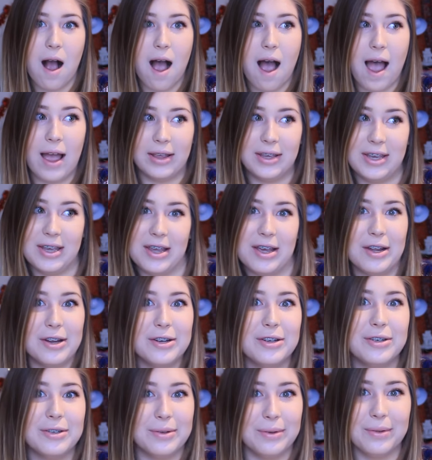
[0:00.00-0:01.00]
I can't
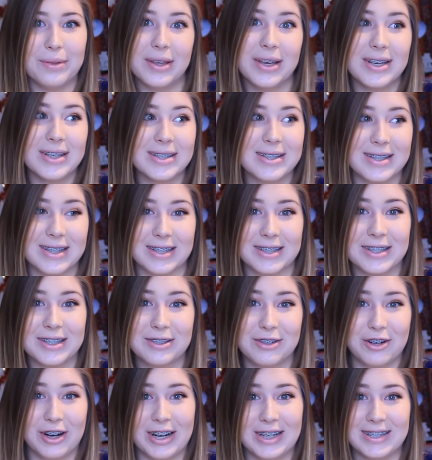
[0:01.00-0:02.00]
do this. This is
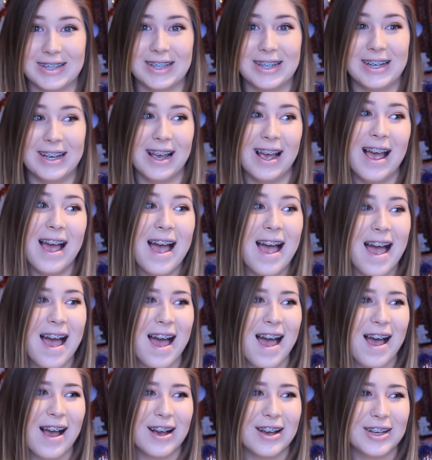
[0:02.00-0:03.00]
crazy.
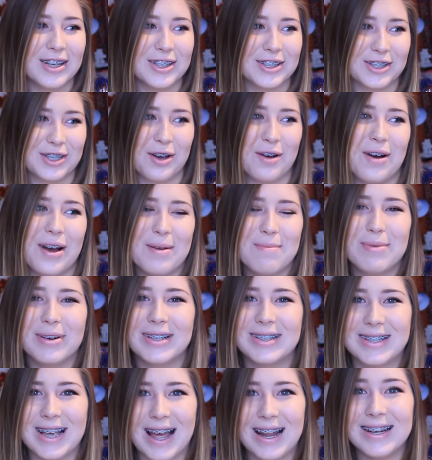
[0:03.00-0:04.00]
So I
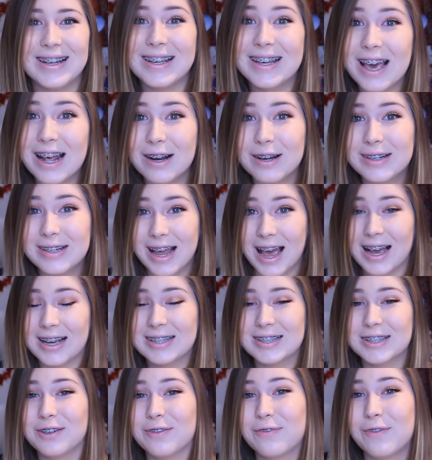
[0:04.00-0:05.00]
pretend to get a
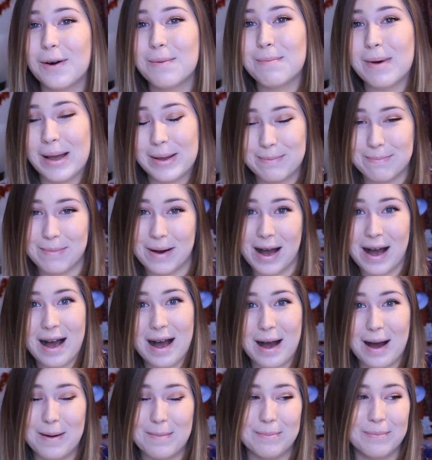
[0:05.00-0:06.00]
text from my
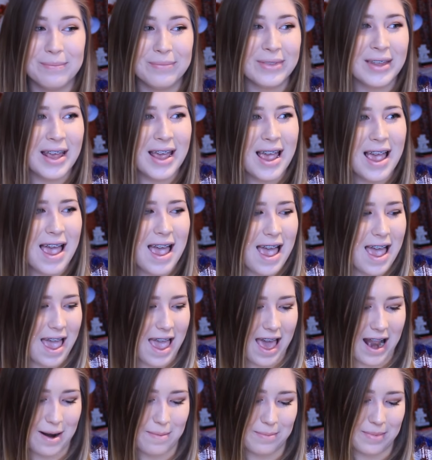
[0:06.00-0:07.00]
mom,
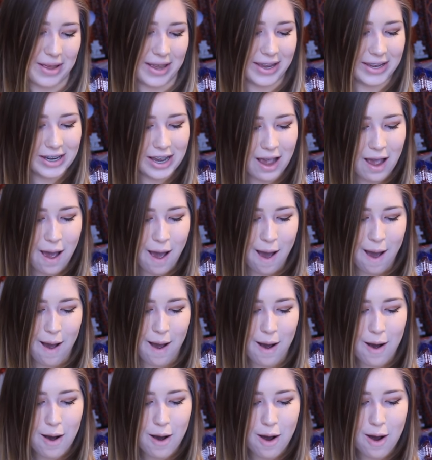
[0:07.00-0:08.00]
and I'm like,
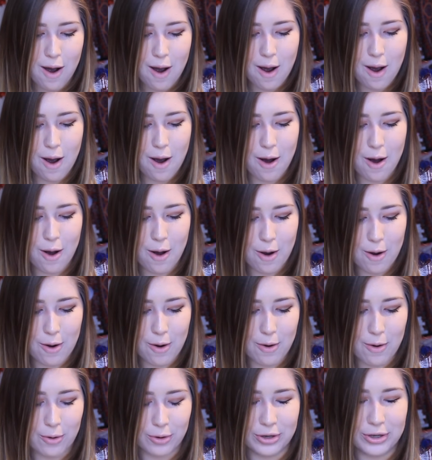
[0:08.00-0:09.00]

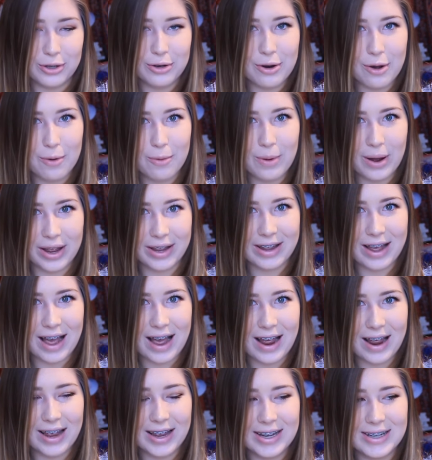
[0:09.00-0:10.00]
oh, you know what,
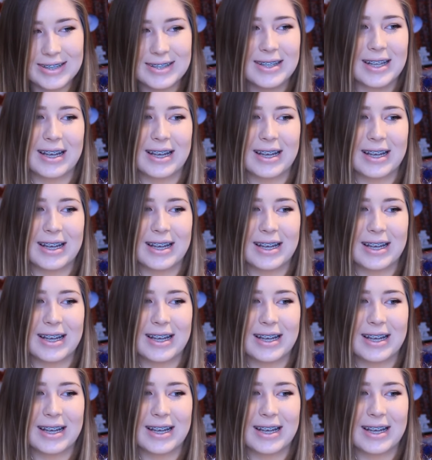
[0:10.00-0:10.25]
guys?